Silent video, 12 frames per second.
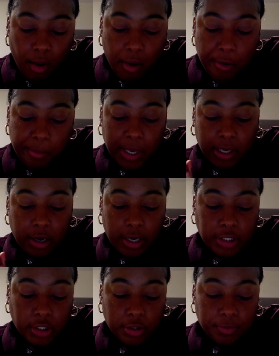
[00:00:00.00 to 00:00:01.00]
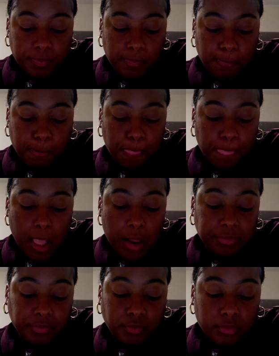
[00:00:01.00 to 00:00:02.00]
Oh my gosh.
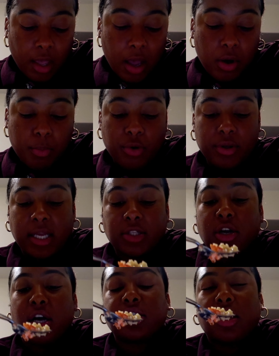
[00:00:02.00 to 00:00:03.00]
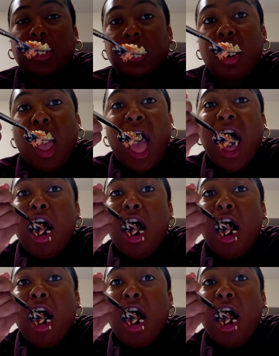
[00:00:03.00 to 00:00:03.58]
I want more of that sauce on here.